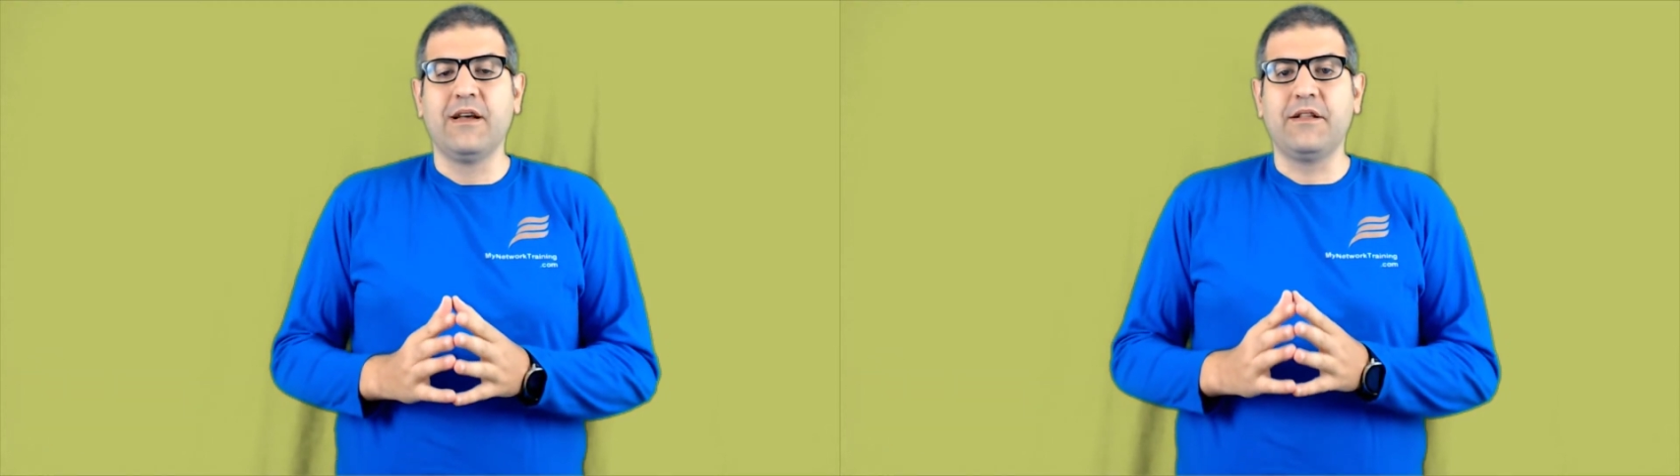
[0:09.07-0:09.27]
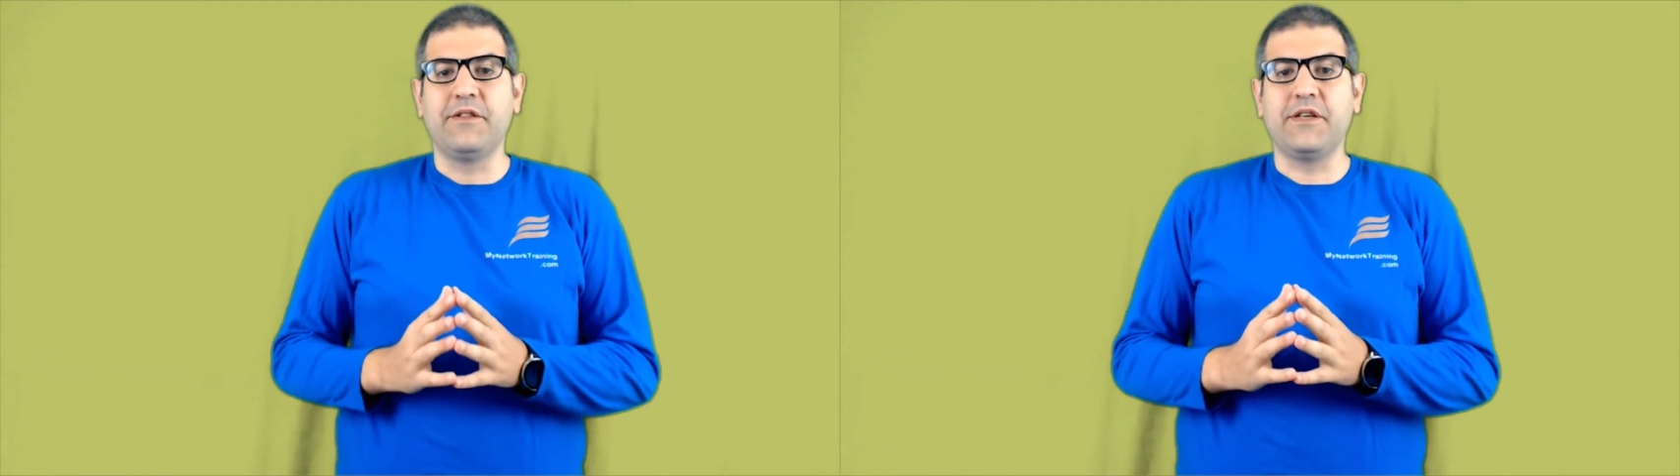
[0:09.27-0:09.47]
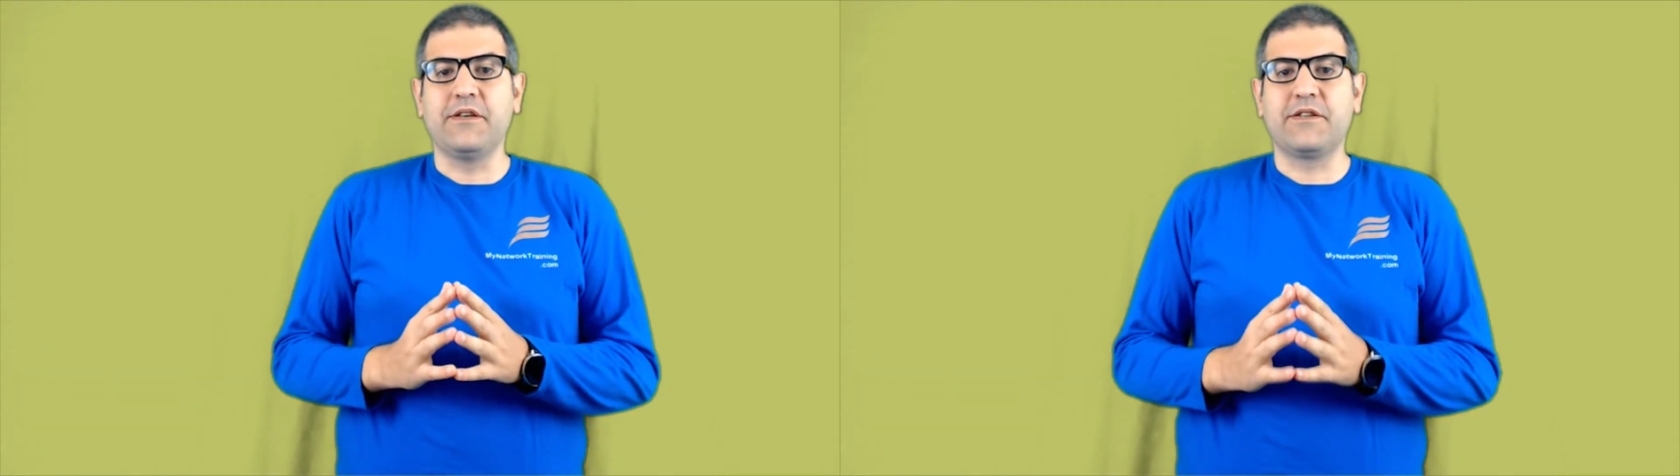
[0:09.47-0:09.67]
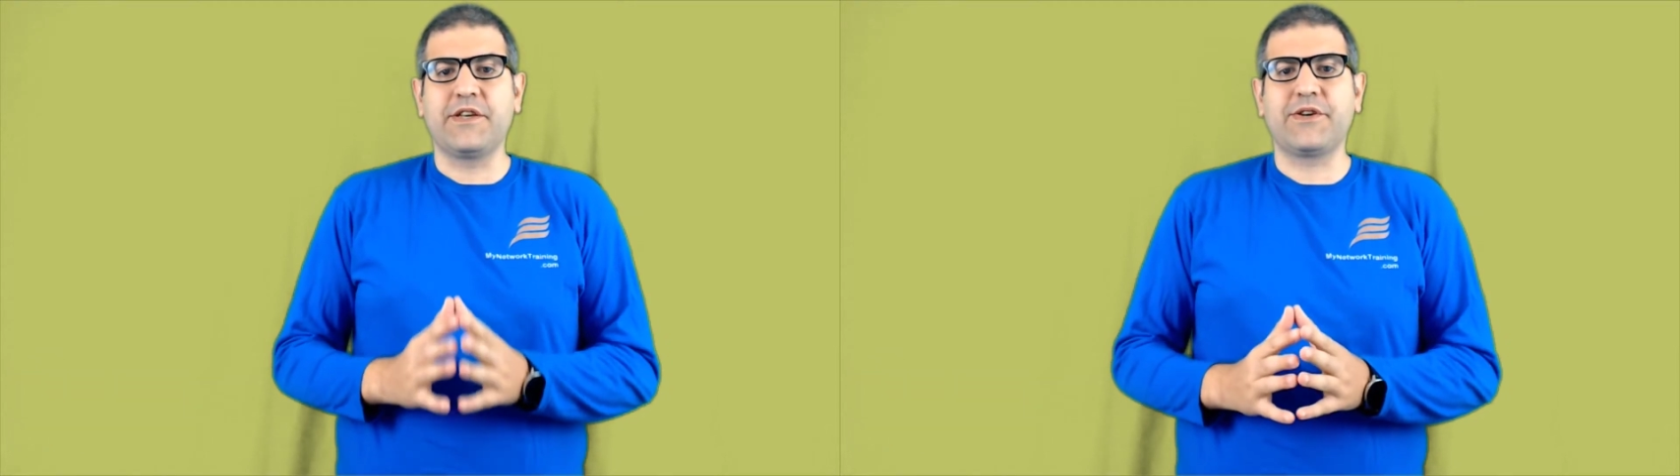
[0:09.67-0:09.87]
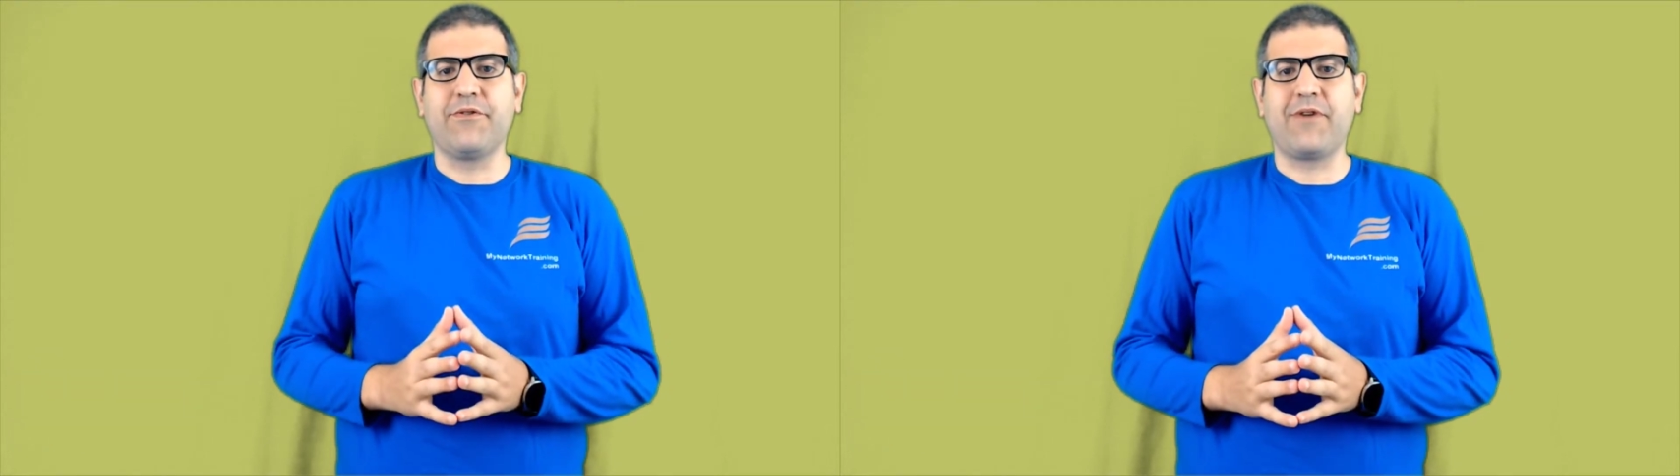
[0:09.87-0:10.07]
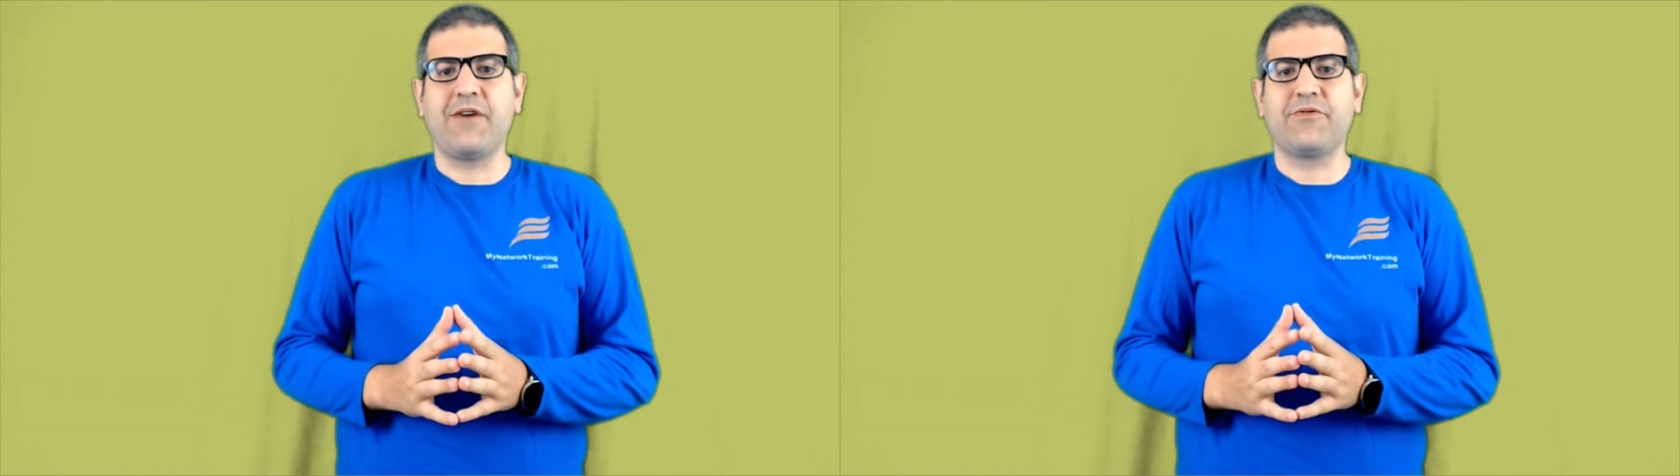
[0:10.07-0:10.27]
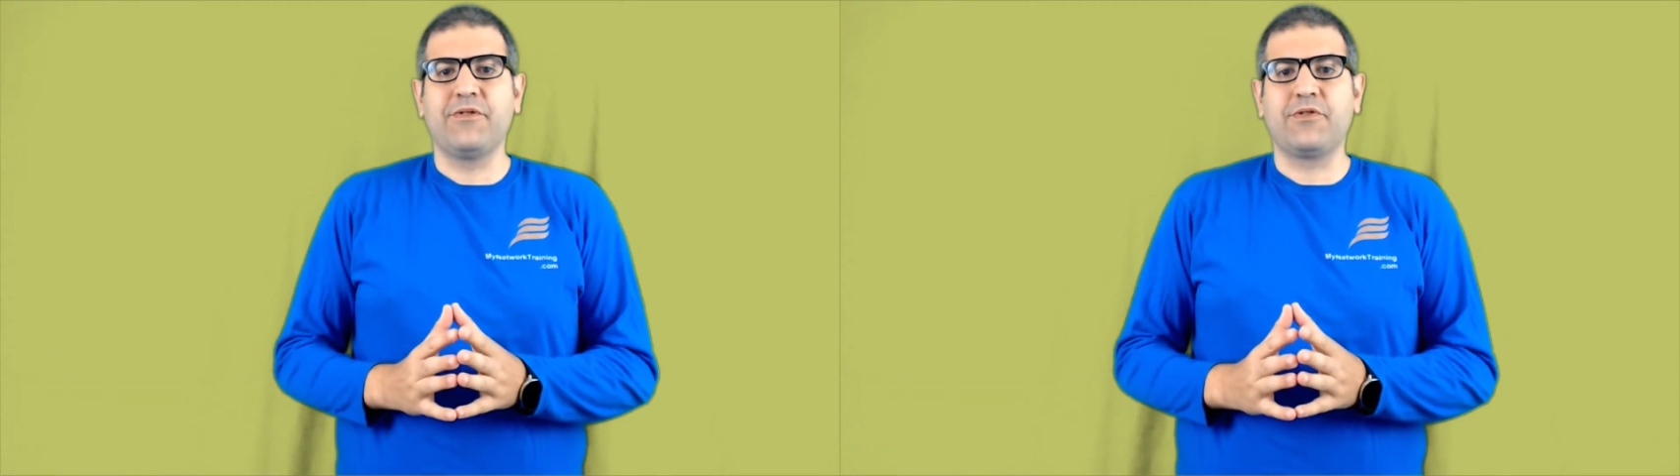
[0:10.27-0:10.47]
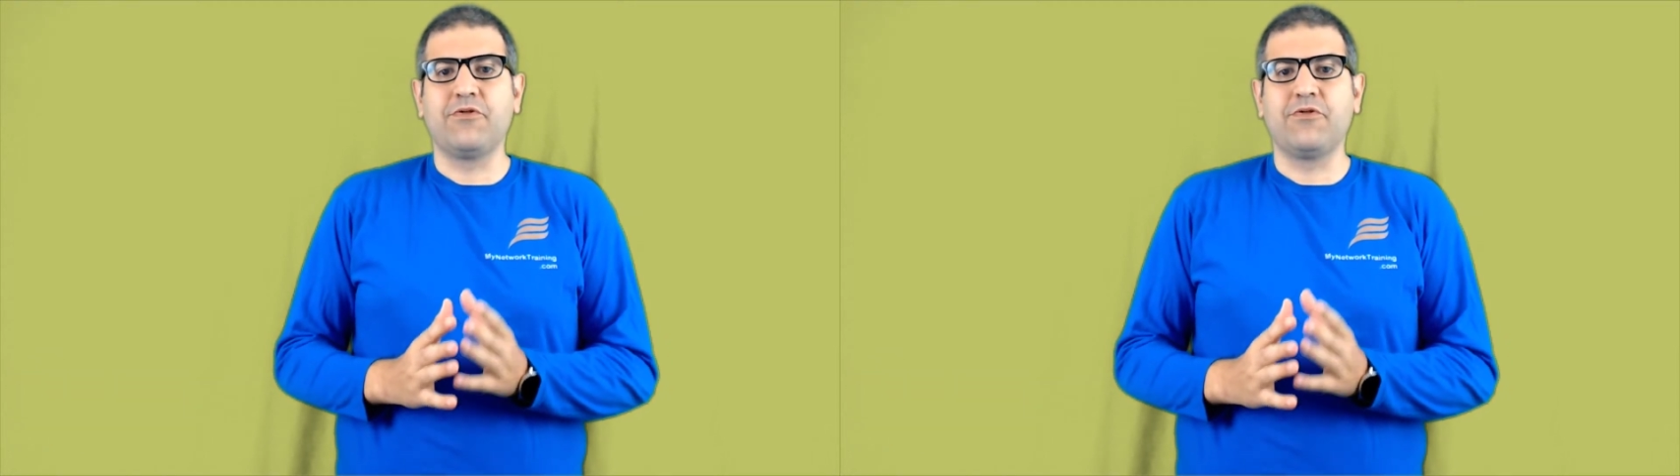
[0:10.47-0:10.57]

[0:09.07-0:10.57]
the Cisco router